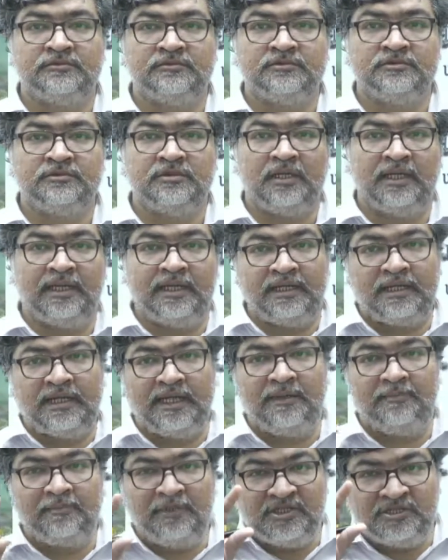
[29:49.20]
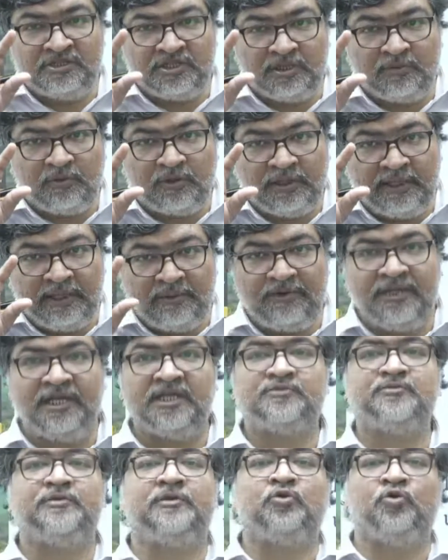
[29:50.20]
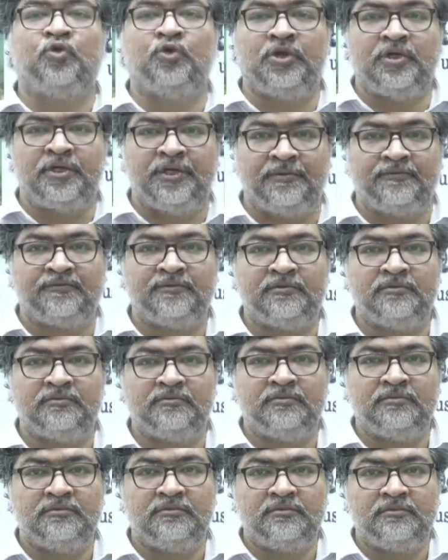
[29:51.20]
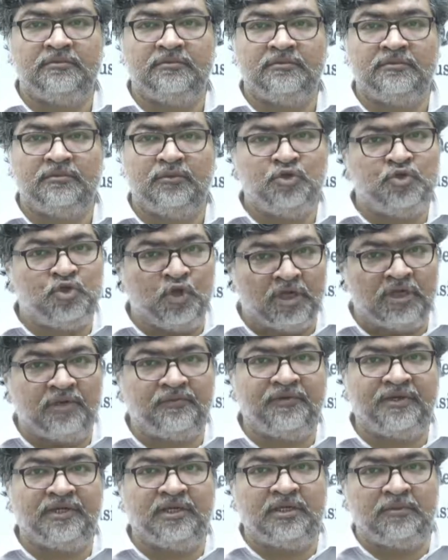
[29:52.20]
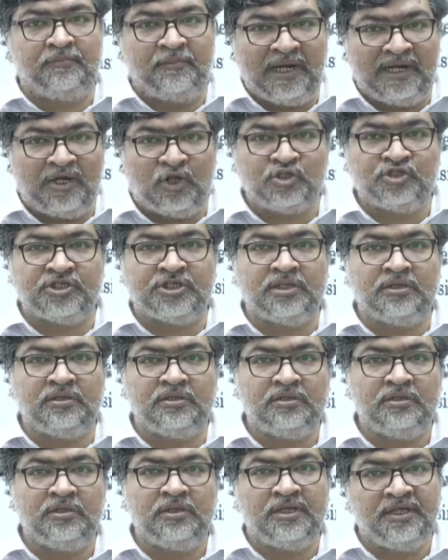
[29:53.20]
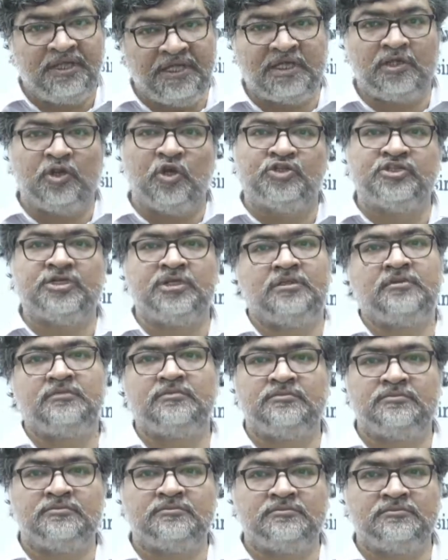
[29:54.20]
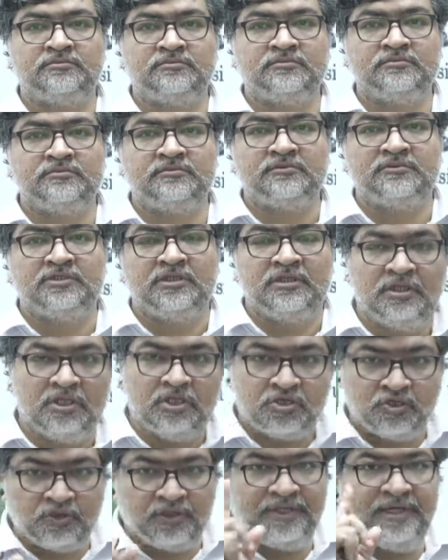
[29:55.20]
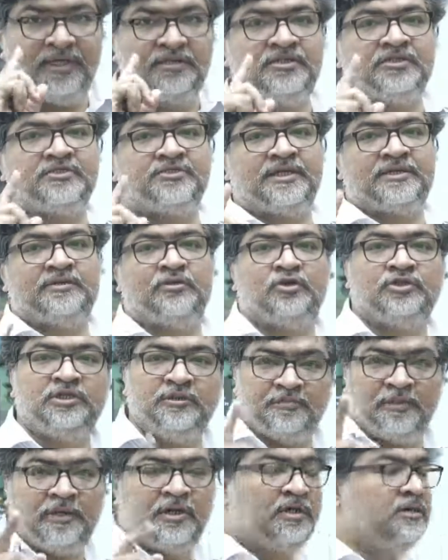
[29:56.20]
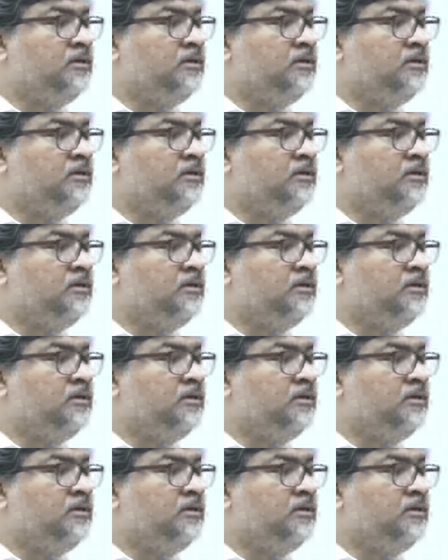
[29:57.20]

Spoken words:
And I have mentioned about every aspect of coral reef, geographical, biological, ecological. So here this technology part,